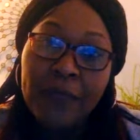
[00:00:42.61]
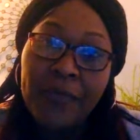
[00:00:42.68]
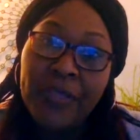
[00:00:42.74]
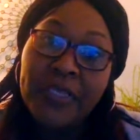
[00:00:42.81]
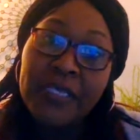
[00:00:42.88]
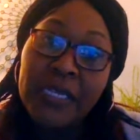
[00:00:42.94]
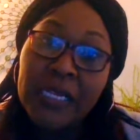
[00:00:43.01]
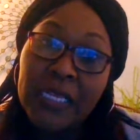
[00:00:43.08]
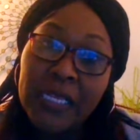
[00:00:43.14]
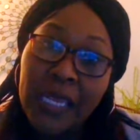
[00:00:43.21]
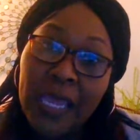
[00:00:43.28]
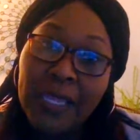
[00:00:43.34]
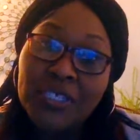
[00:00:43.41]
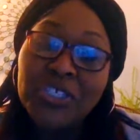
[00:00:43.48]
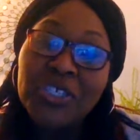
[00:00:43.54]
They did an
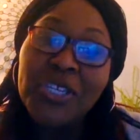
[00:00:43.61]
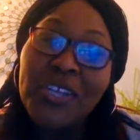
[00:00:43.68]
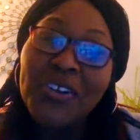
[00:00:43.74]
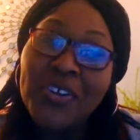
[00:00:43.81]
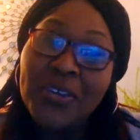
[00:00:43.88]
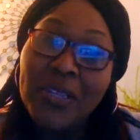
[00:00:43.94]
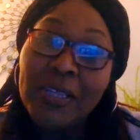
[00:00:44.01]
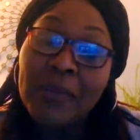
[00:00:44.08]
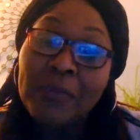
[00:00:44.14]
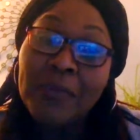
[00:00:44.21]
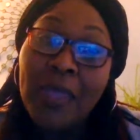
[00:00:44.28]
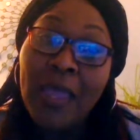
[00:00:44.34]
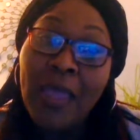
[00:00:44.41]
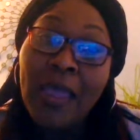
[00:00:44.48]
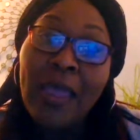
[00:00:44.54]
EKG on him,
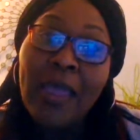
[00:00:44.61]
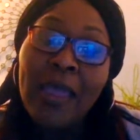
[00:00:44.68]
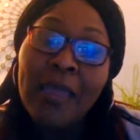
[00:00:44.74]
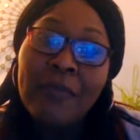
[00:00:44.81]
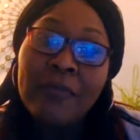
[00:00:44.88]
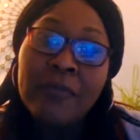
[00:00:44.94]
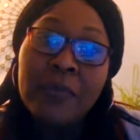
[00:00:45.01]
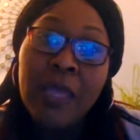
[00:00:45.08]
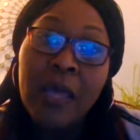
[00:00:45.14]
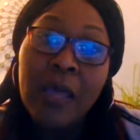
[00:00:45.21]
and